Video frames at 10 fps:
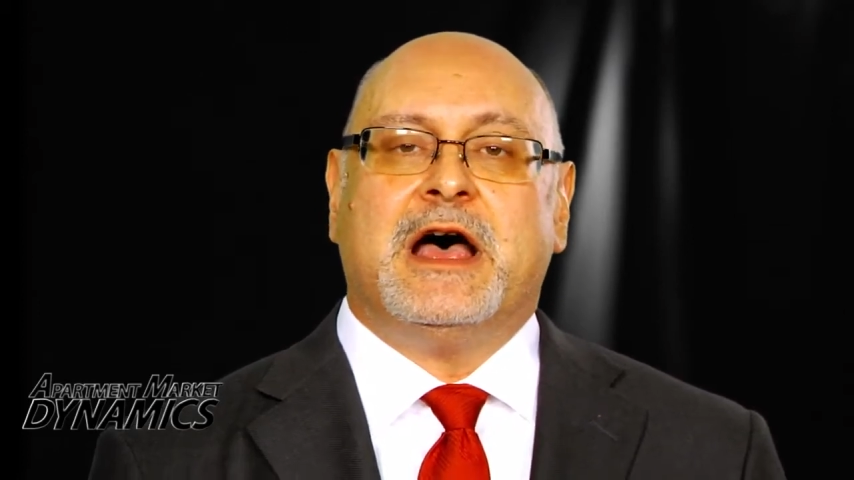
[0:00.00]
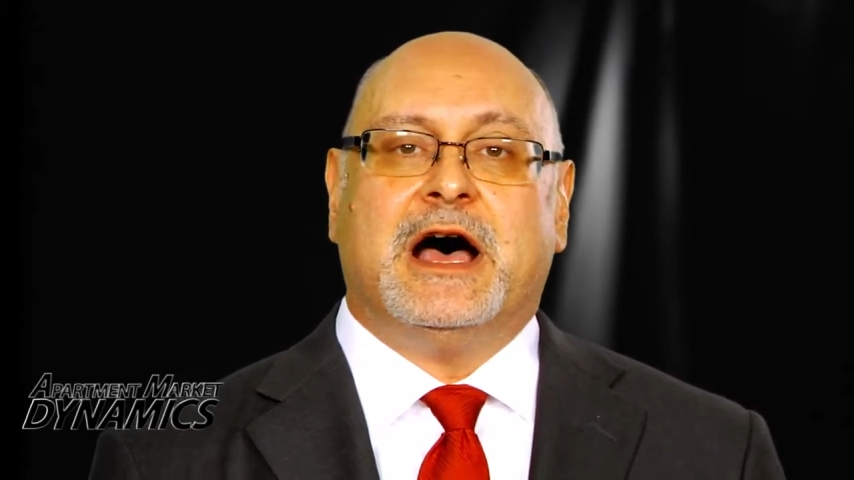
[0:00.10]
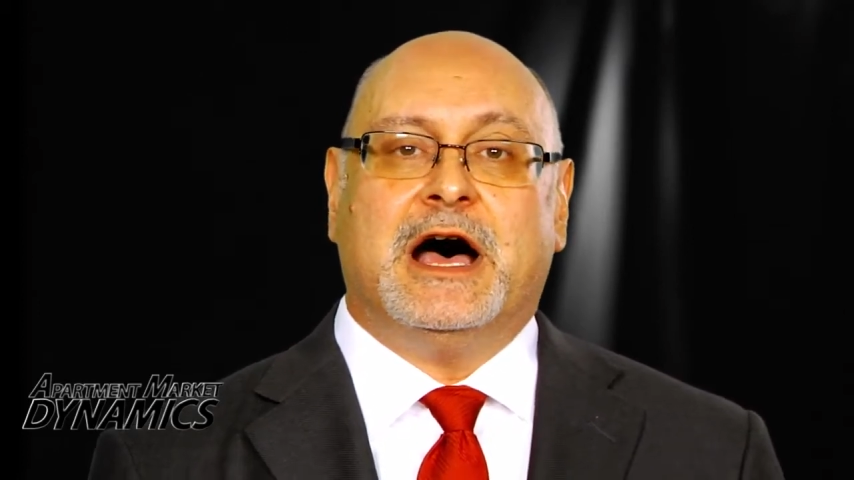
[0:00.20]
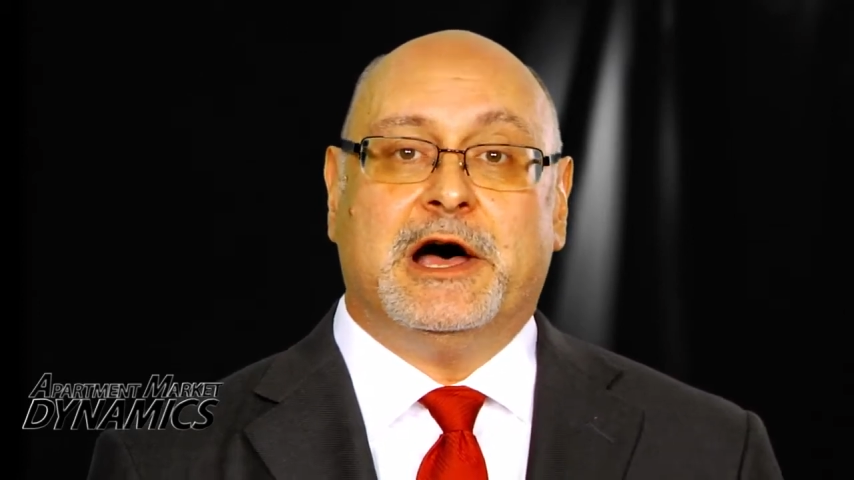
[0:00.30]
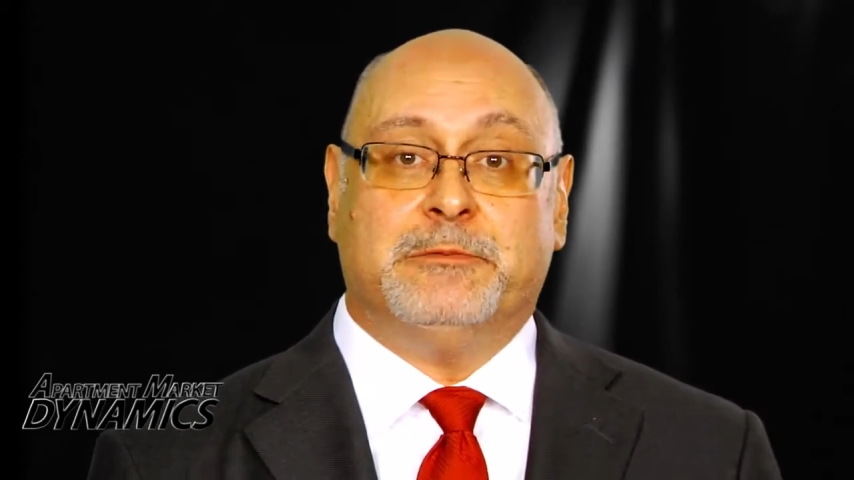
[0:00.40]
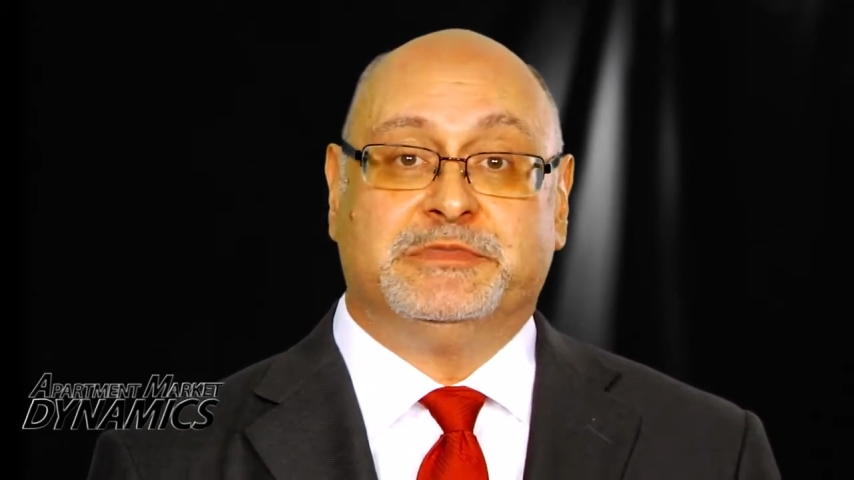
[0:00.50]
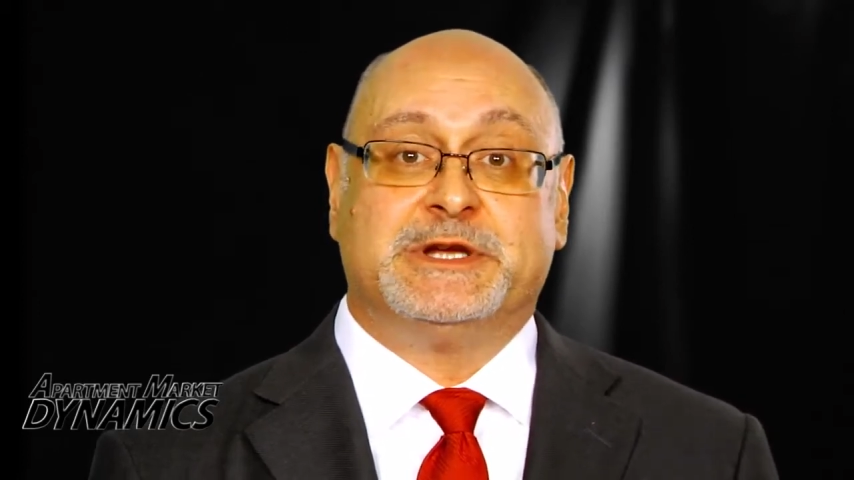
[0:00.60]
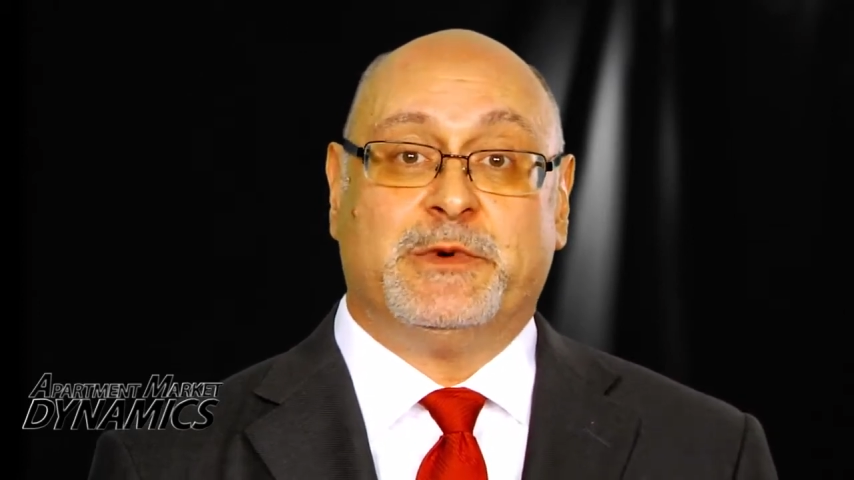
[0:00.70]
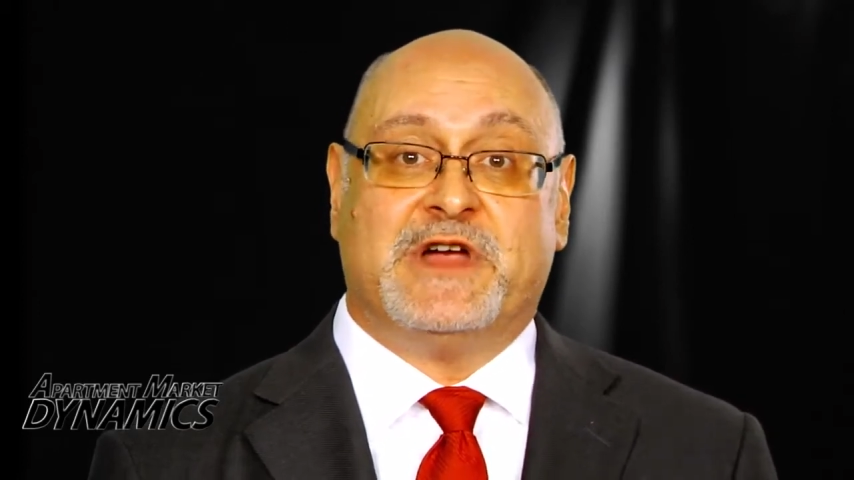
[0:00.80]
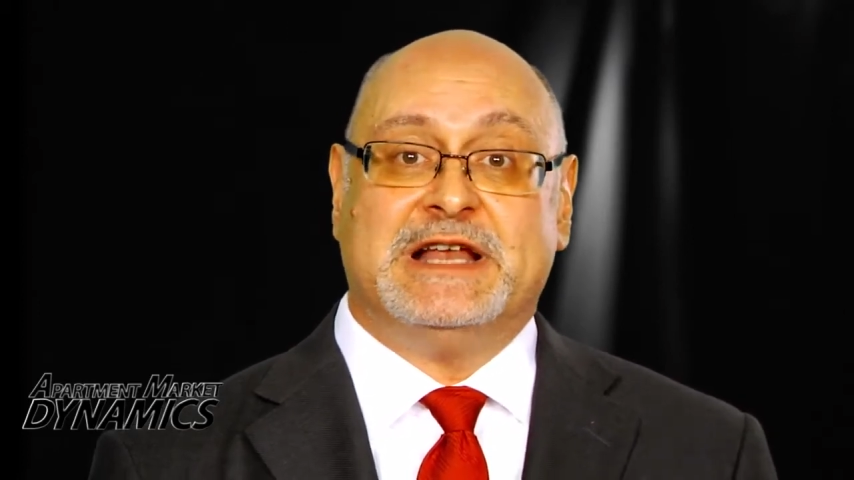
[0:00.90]

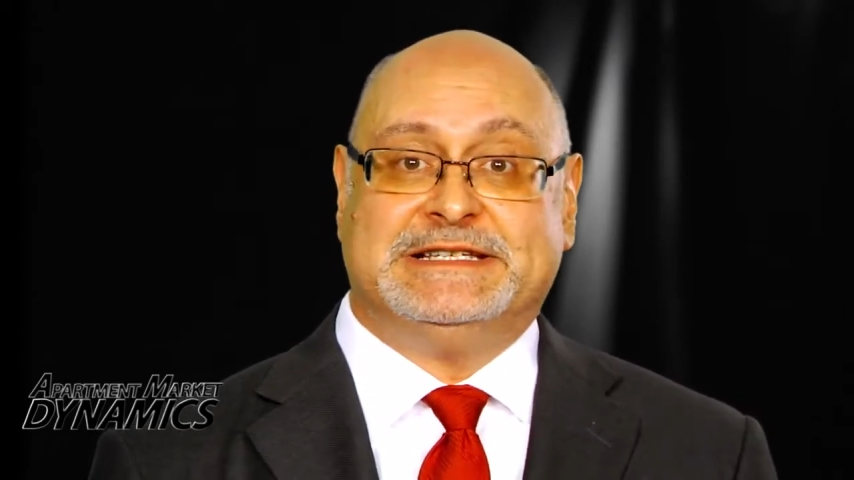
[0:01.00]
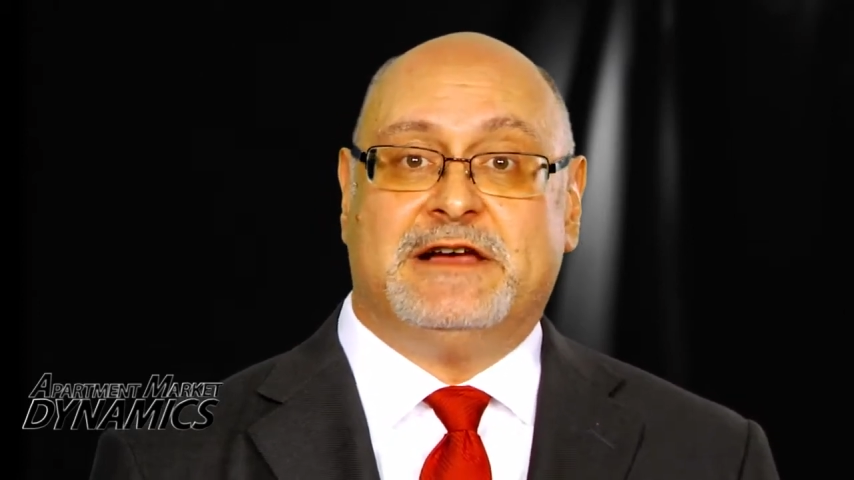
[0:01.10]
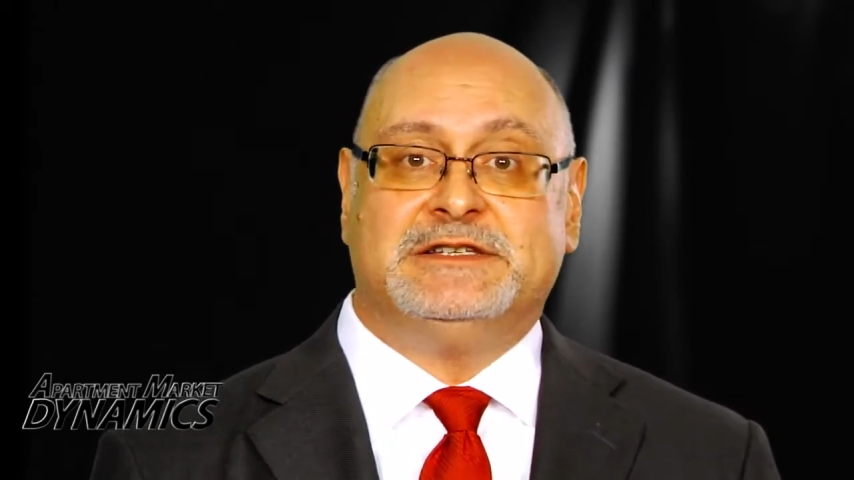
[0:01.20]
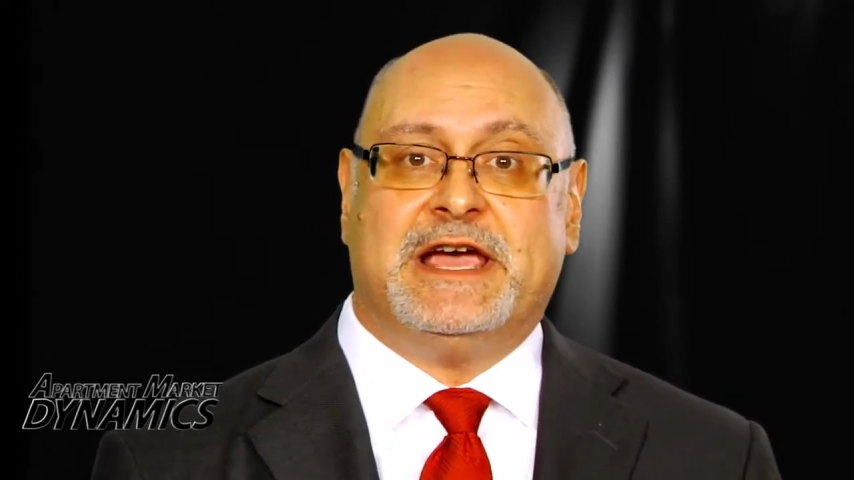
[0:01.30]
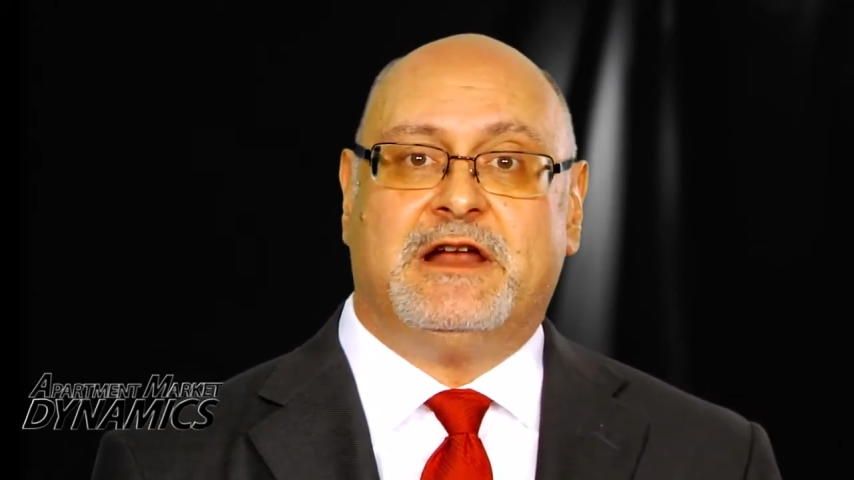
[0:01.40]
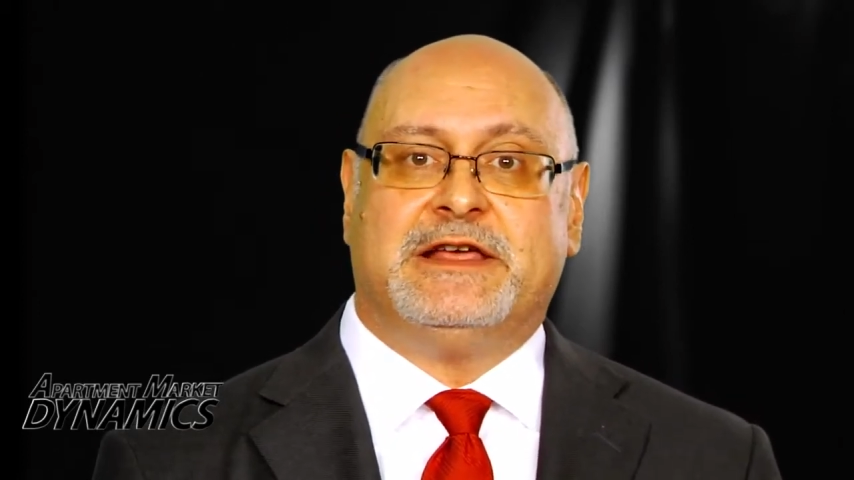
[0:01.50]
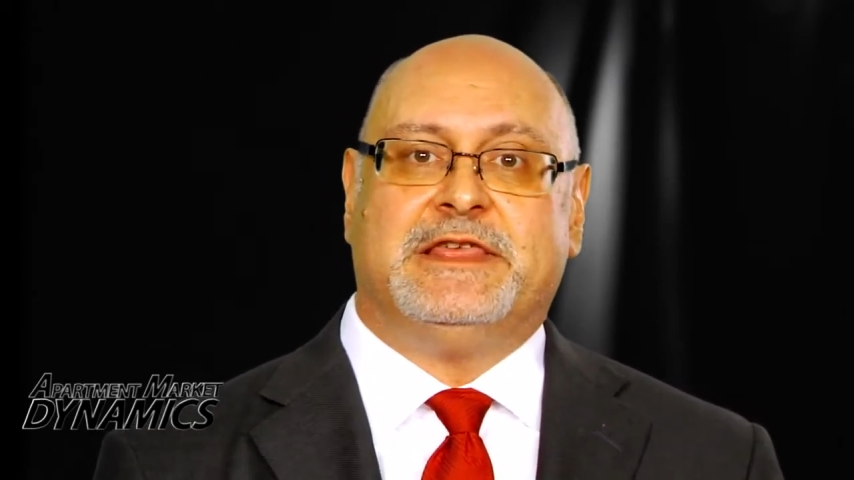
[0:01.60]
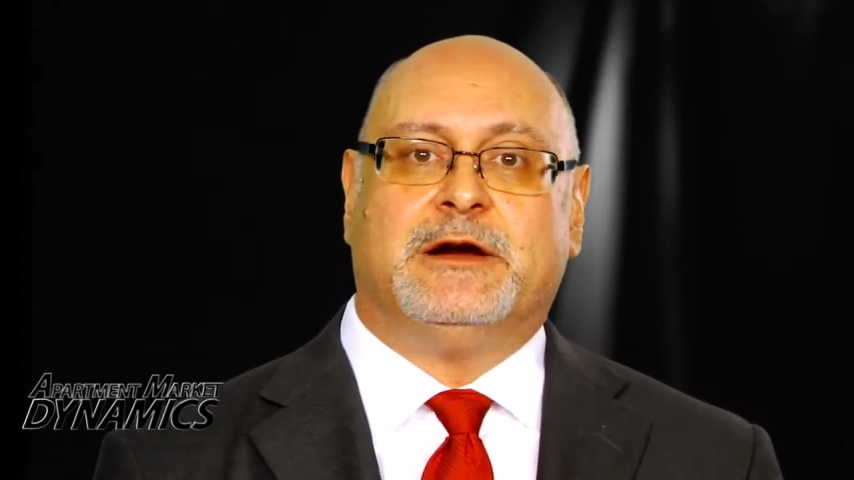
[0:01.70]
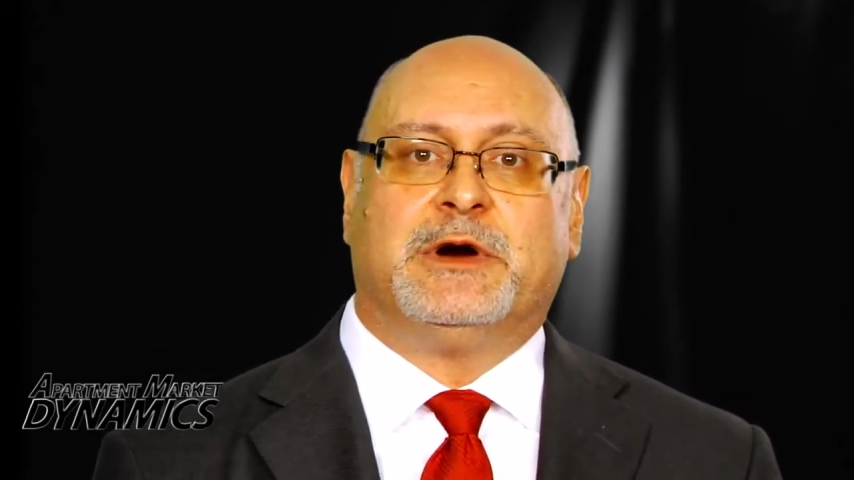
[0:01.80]
So we've got downtown in there,